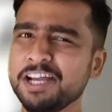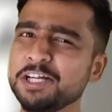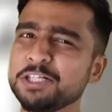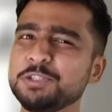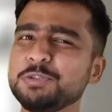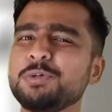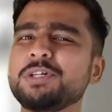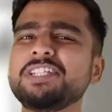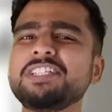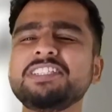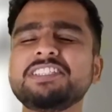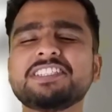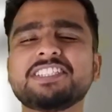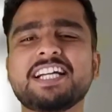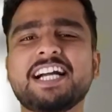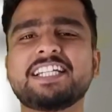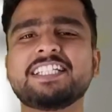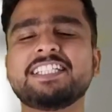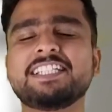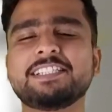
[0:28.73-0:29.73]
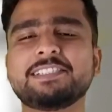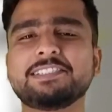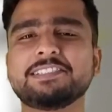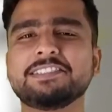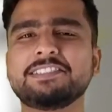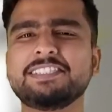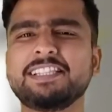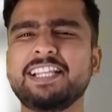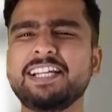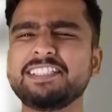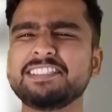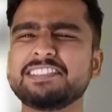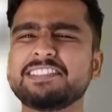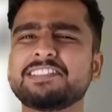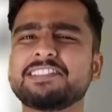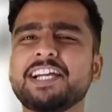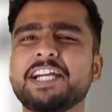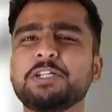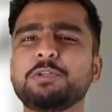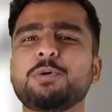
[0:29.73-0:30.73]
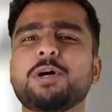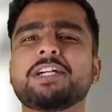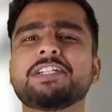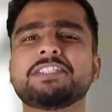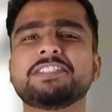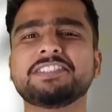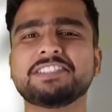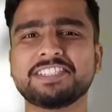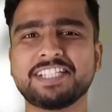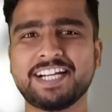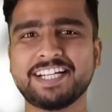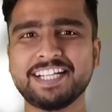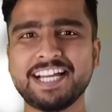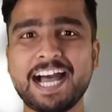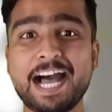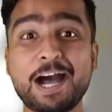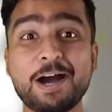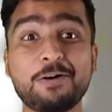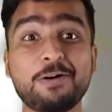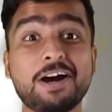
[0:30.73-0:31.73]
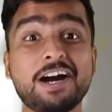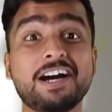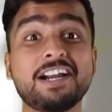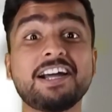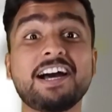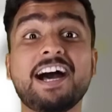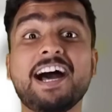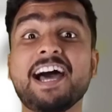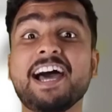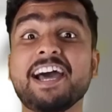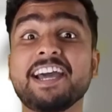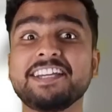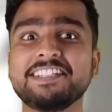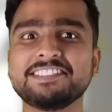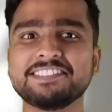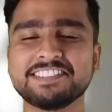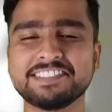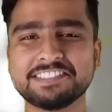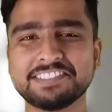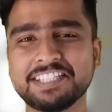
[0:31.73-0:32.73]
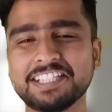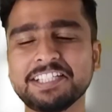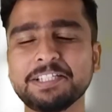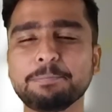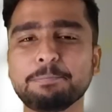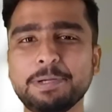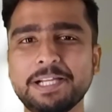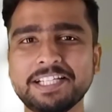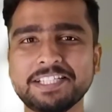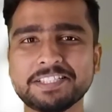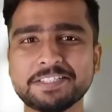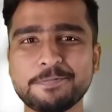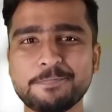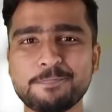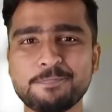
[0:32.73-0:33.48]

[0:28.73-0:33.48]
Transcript: To understand colors, let's try to understand how our eyes are really built.